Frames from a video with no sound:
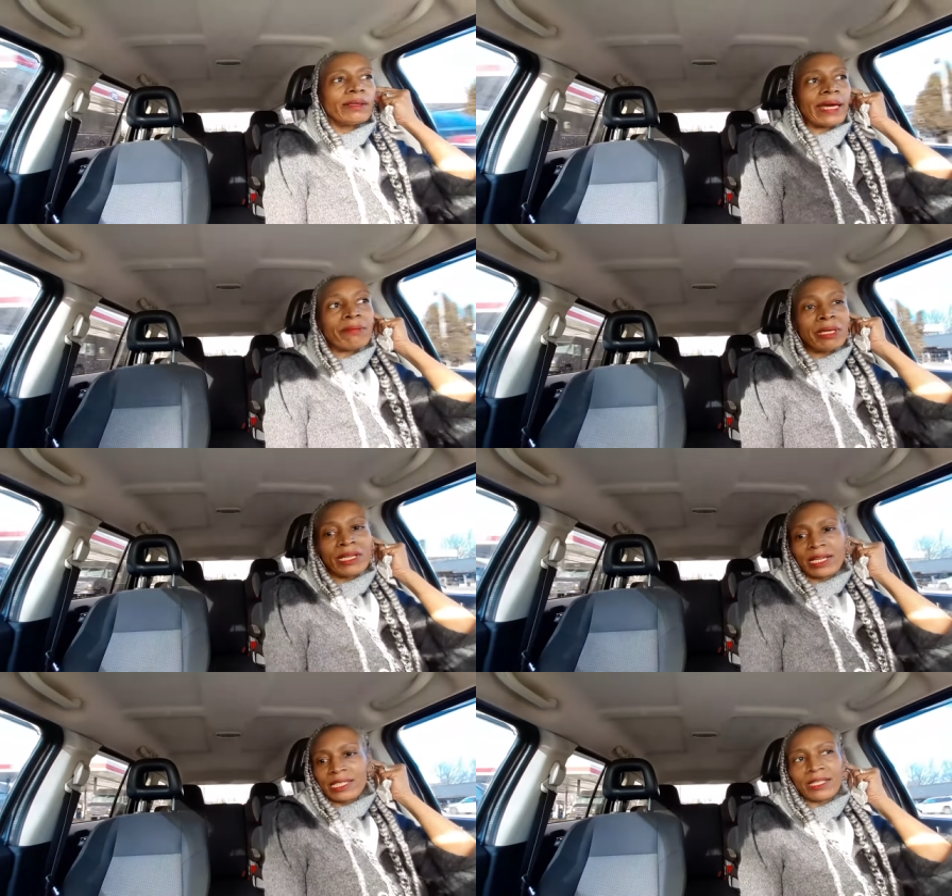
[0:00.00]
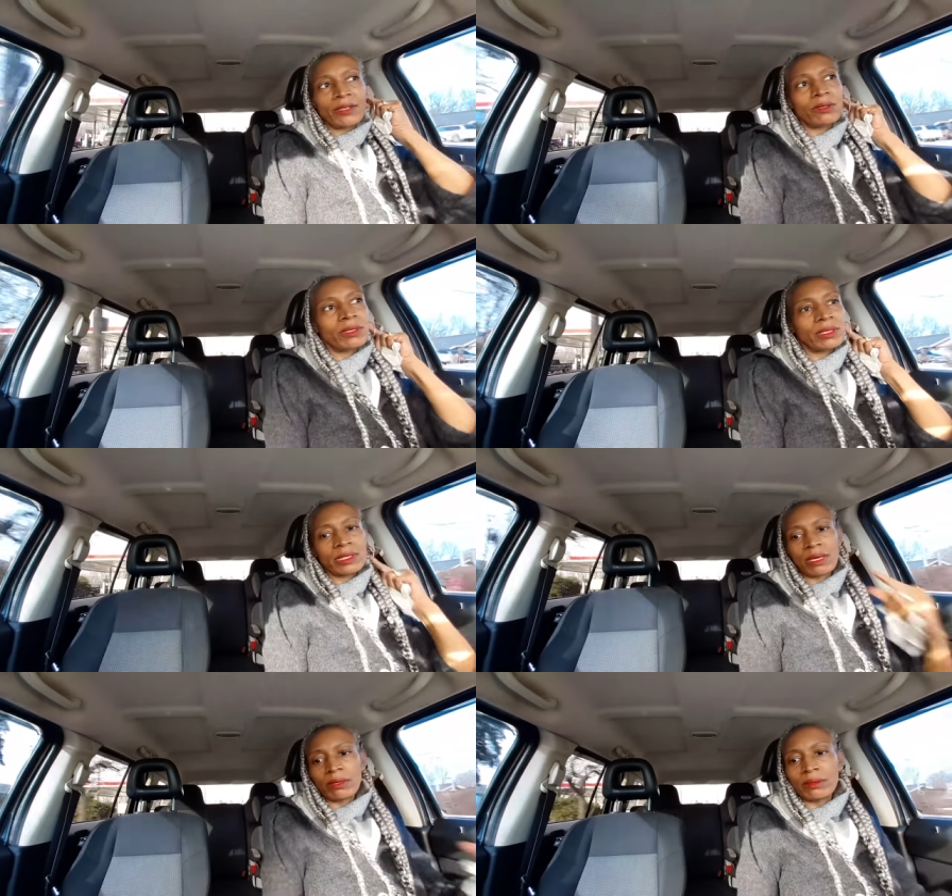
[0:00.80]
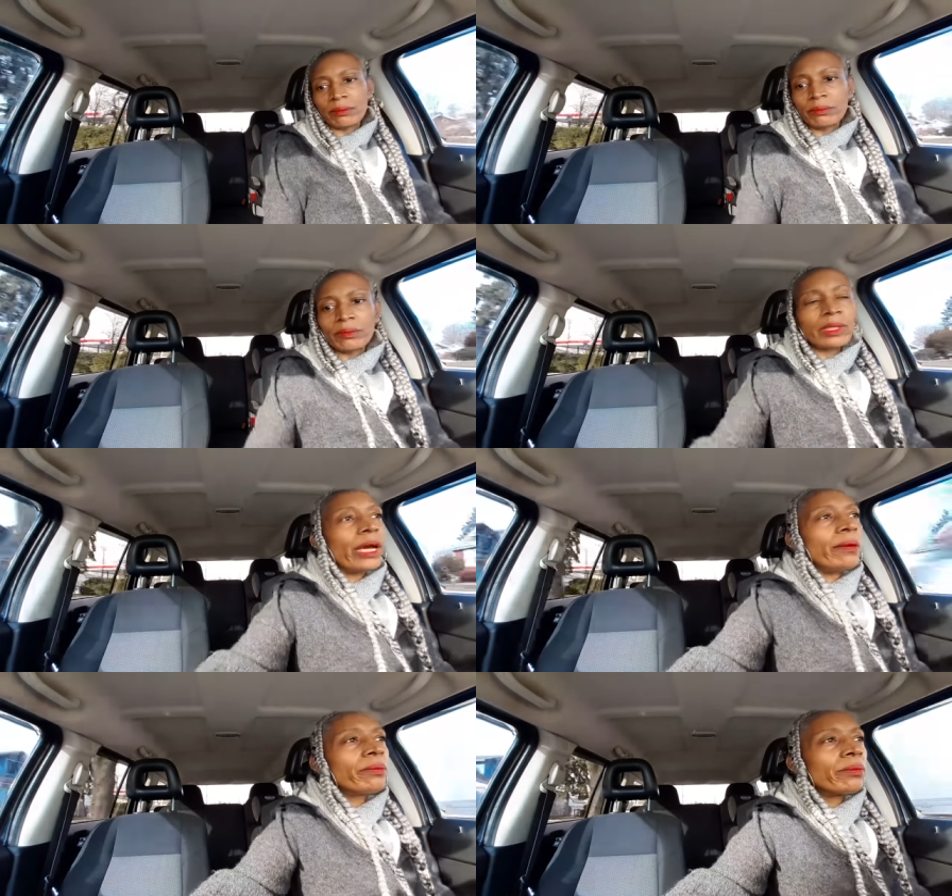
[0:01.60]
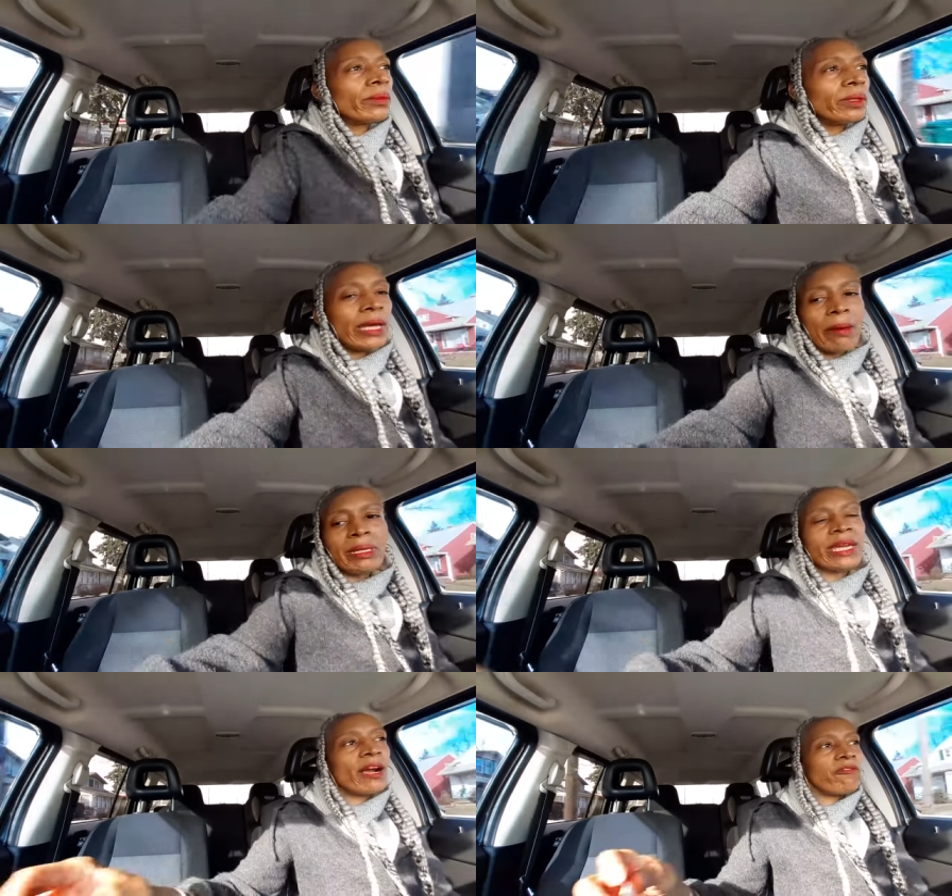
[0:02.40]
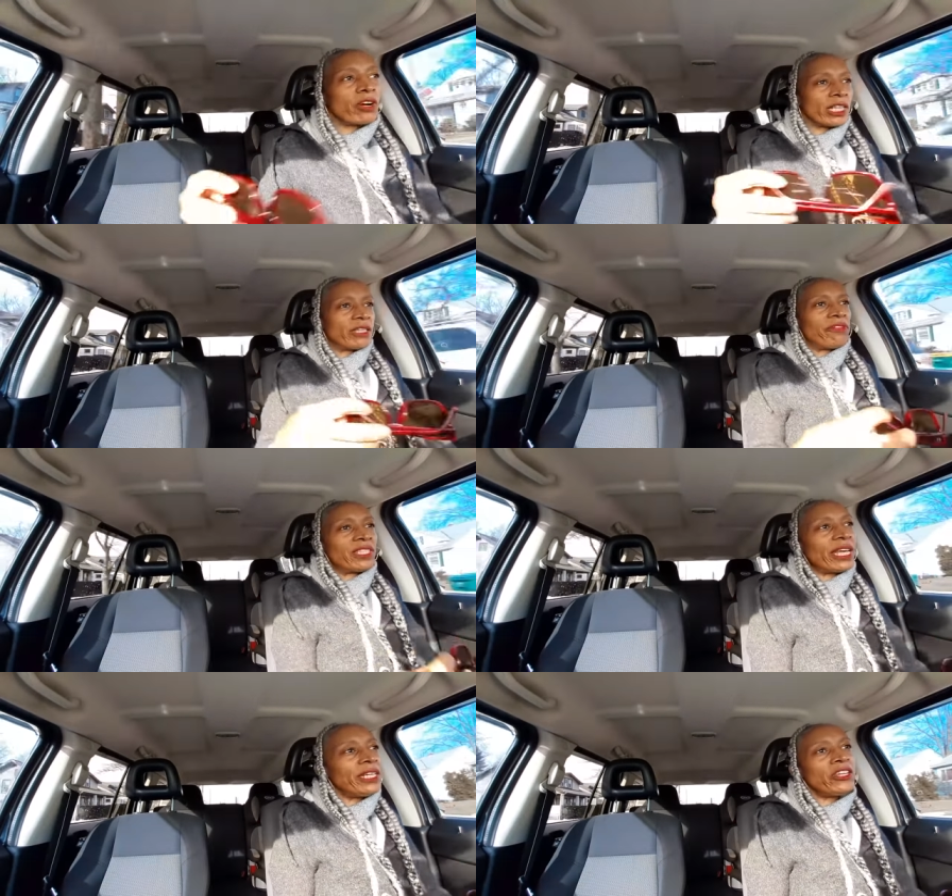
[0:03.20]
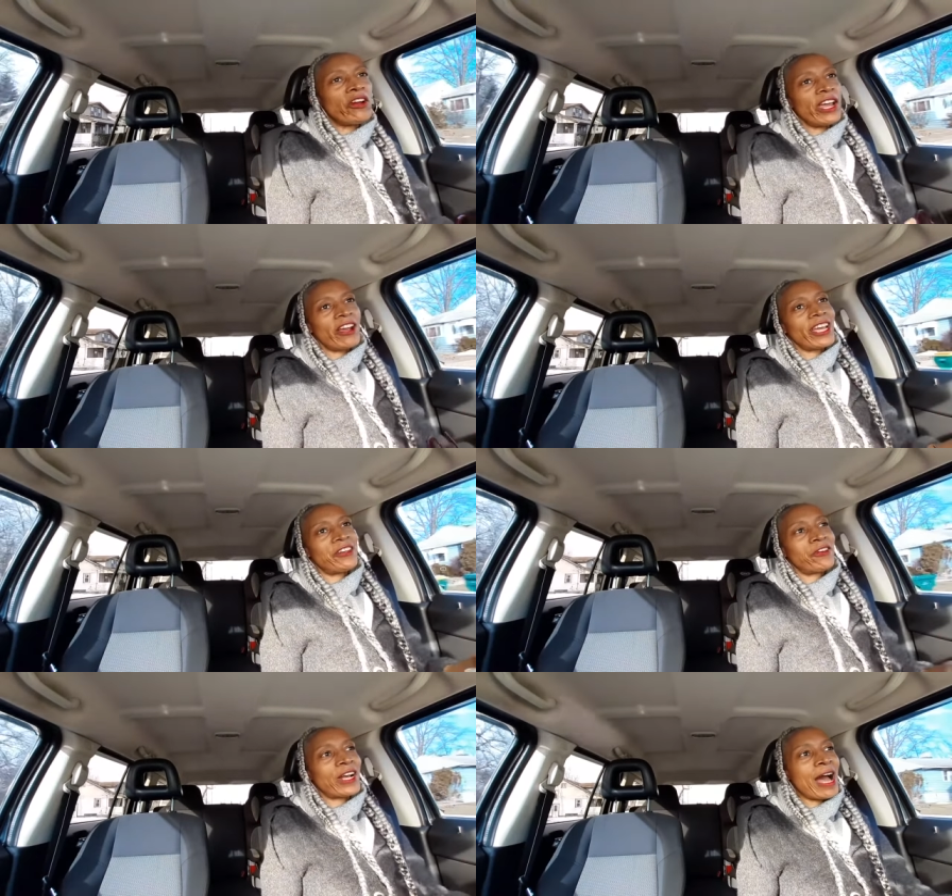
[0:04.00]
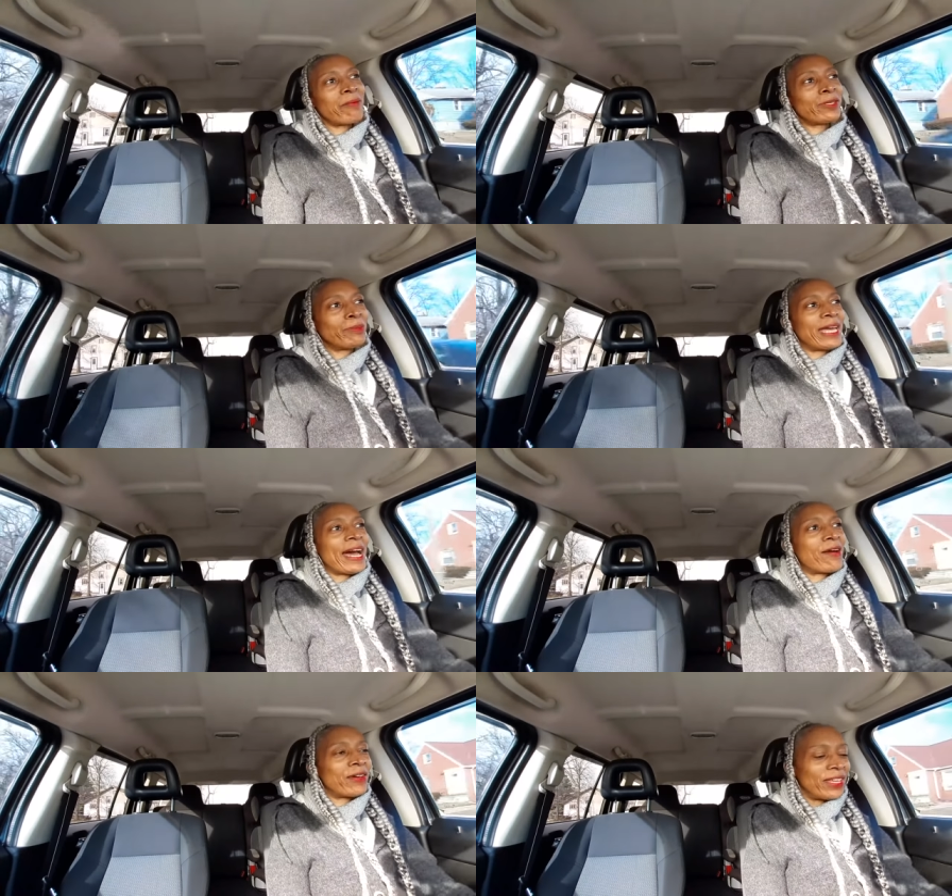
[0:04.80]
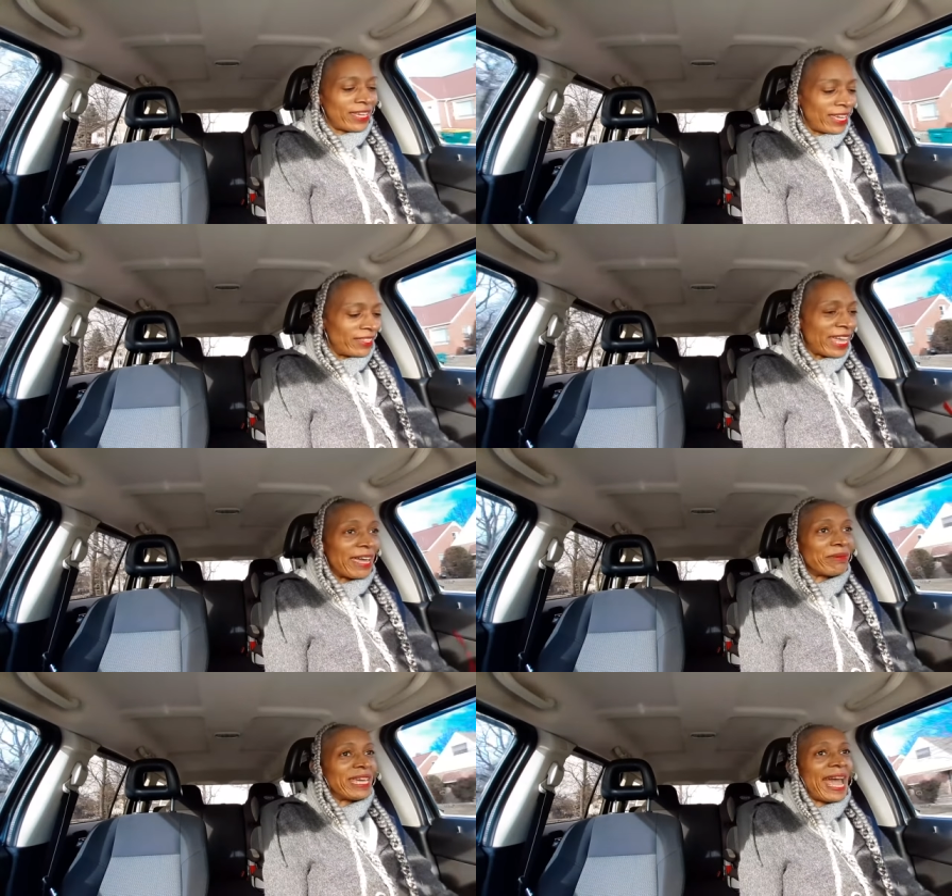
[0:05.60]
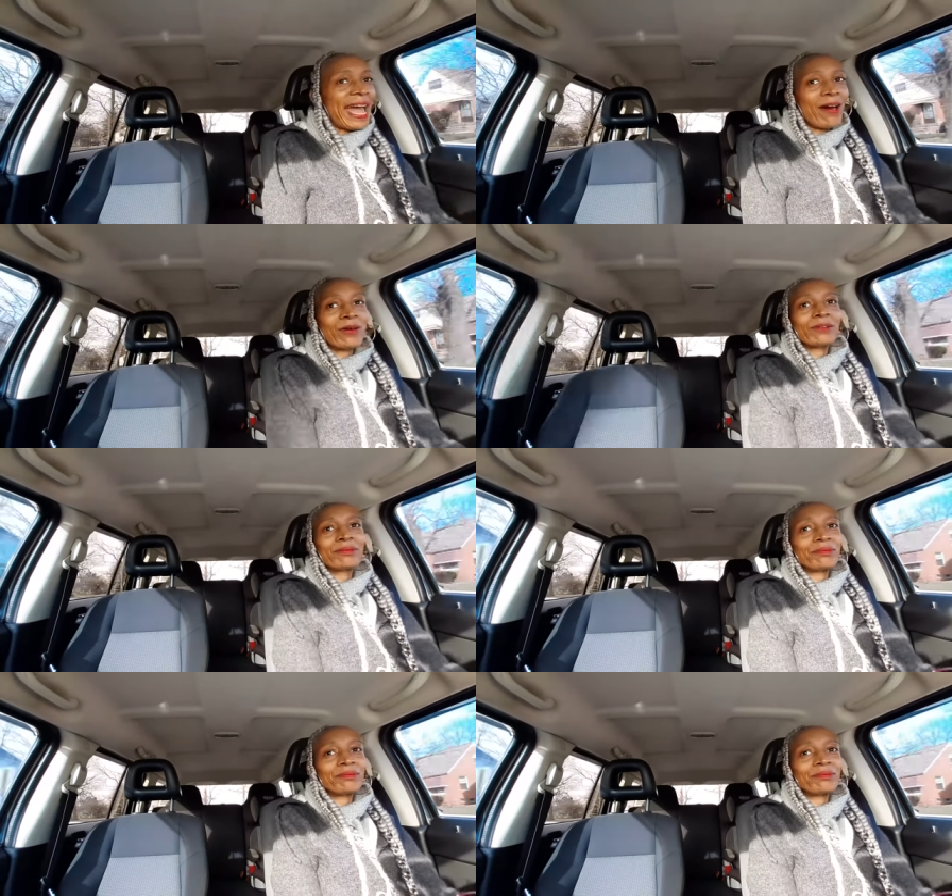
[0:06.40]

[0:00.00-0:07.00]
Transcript: that'll be good too. So yeah, y'all be careful because if it's sunny in your area, I know the coppers be out. They be out